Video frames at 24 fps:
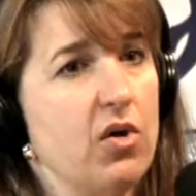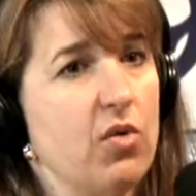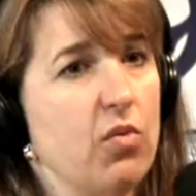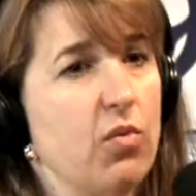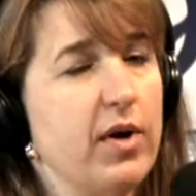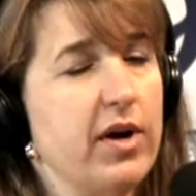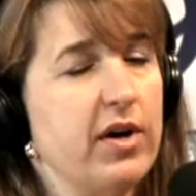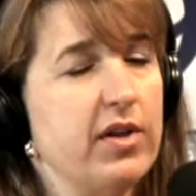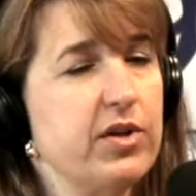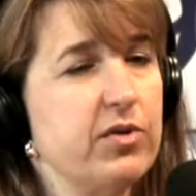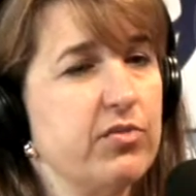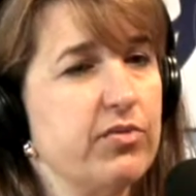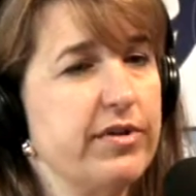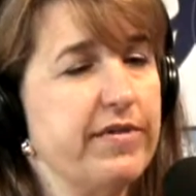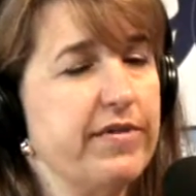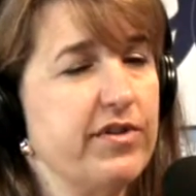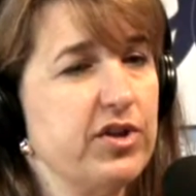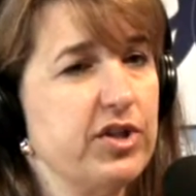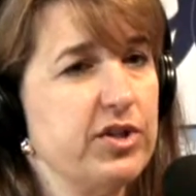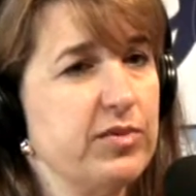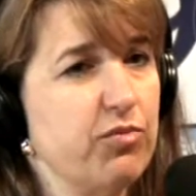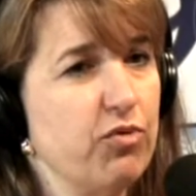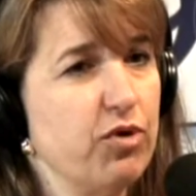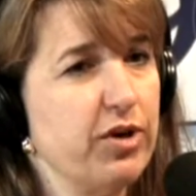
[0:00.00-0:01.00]
Well, the
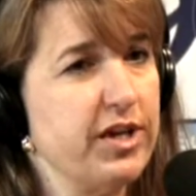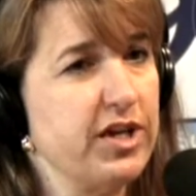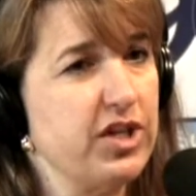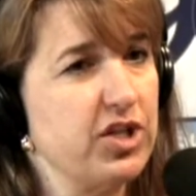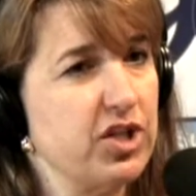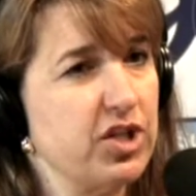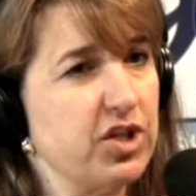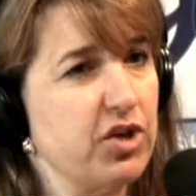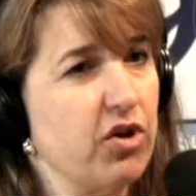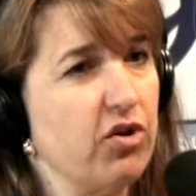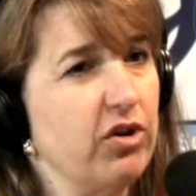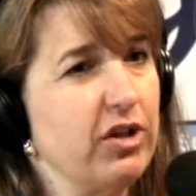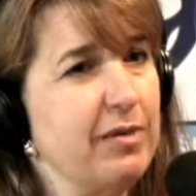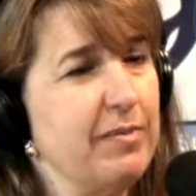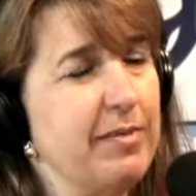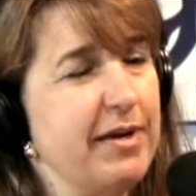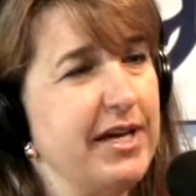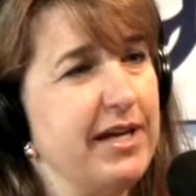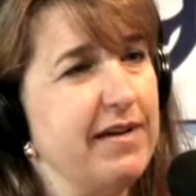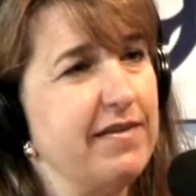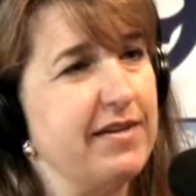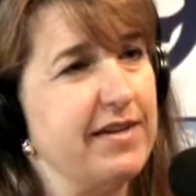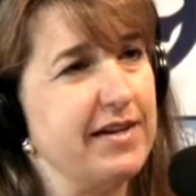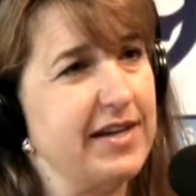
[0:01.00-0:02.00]
reverse mortgage can only
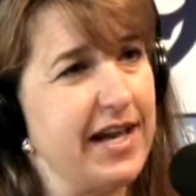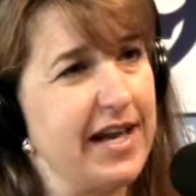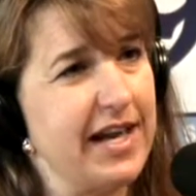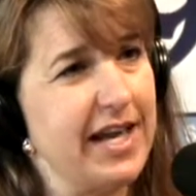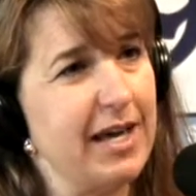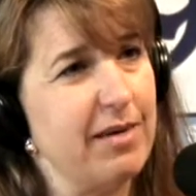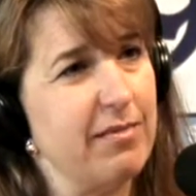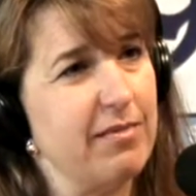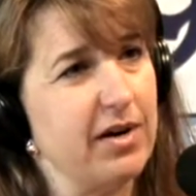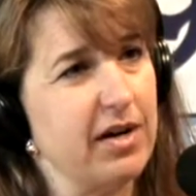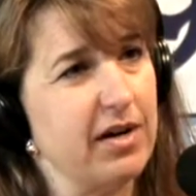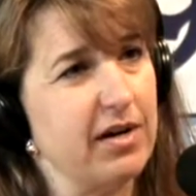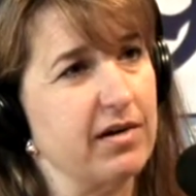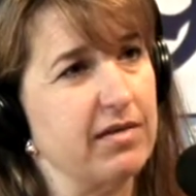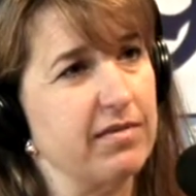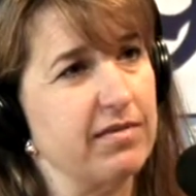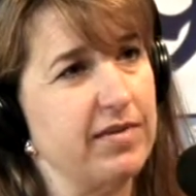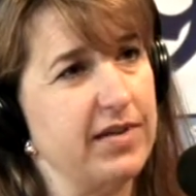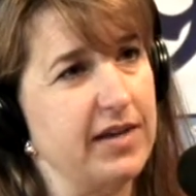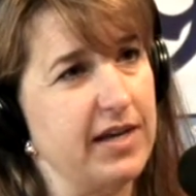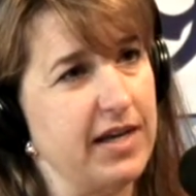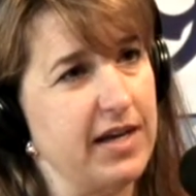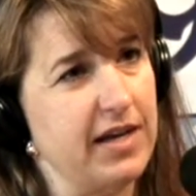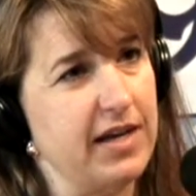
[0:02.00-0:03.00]
be in the name
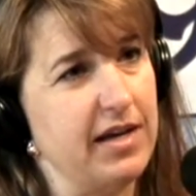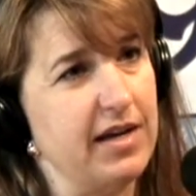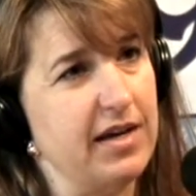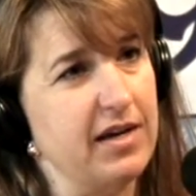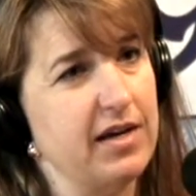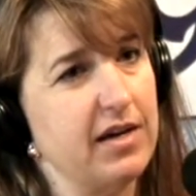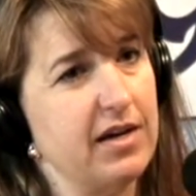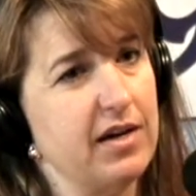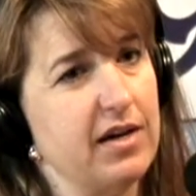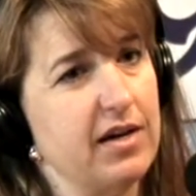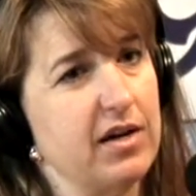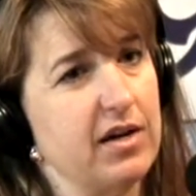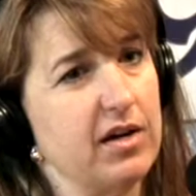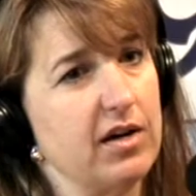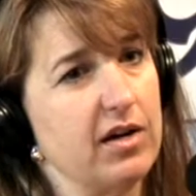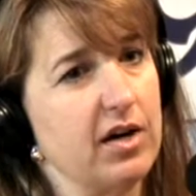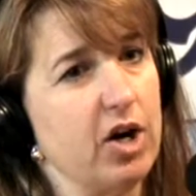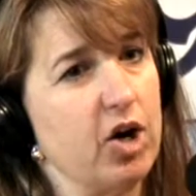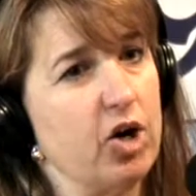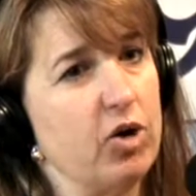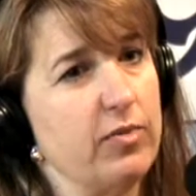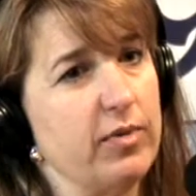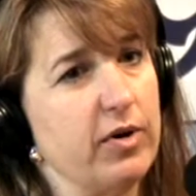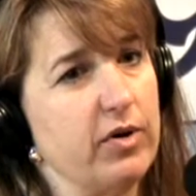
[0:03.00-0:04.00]
of the
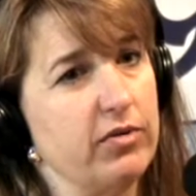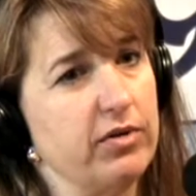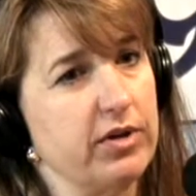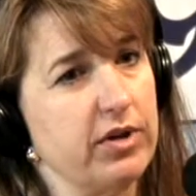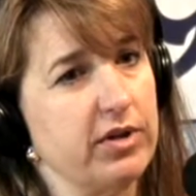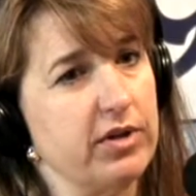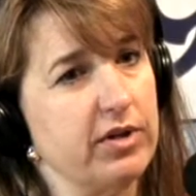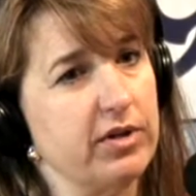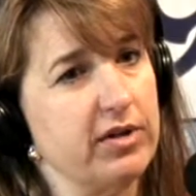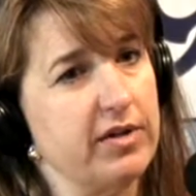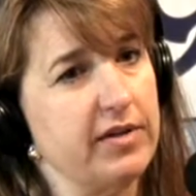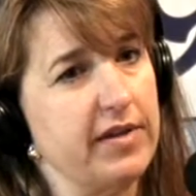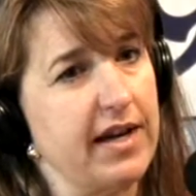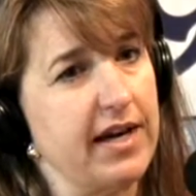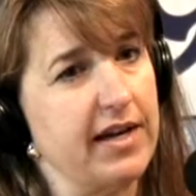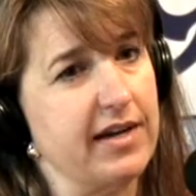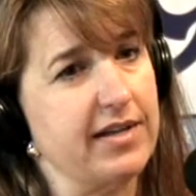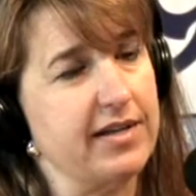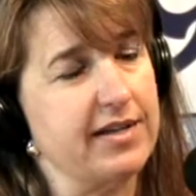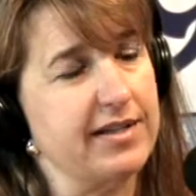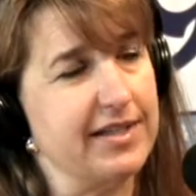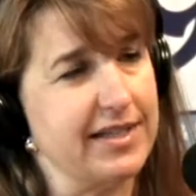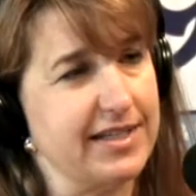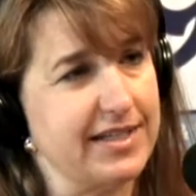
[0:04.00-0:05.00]
homeowner that
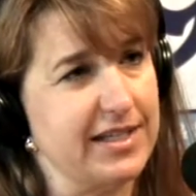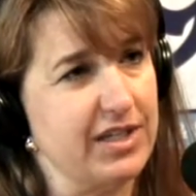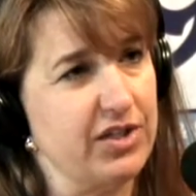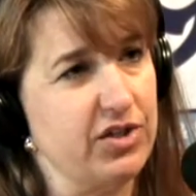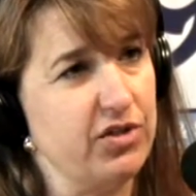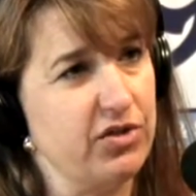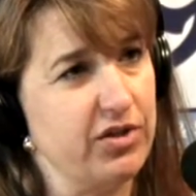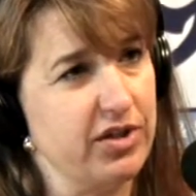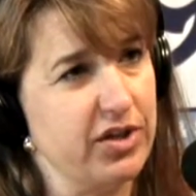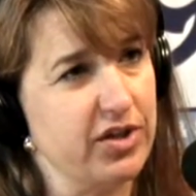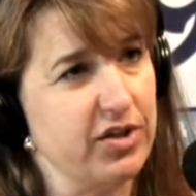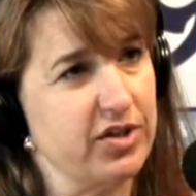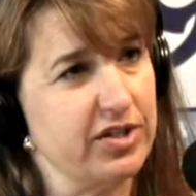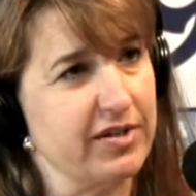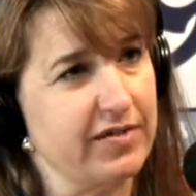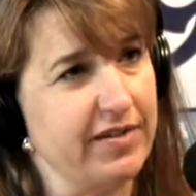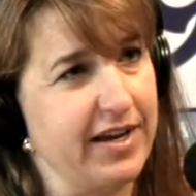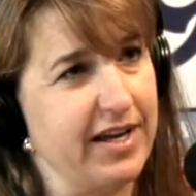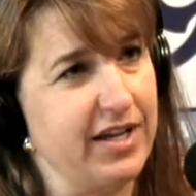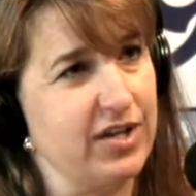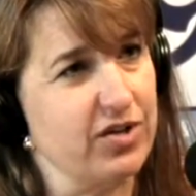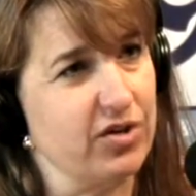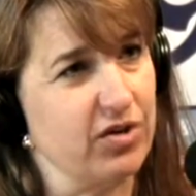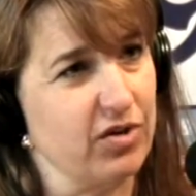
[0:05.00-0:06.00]
is 62 years of
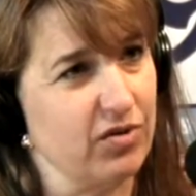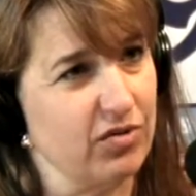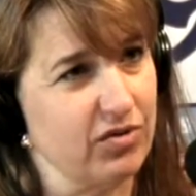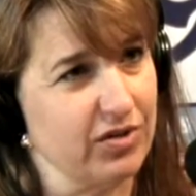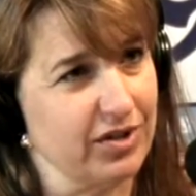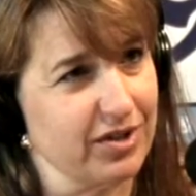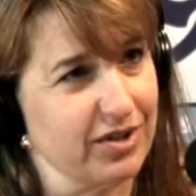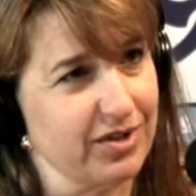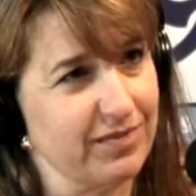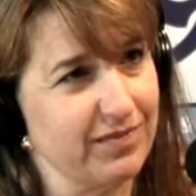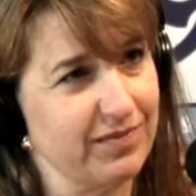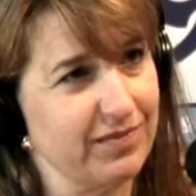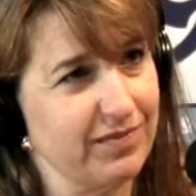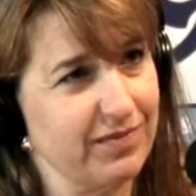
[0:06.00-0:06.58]
age or older.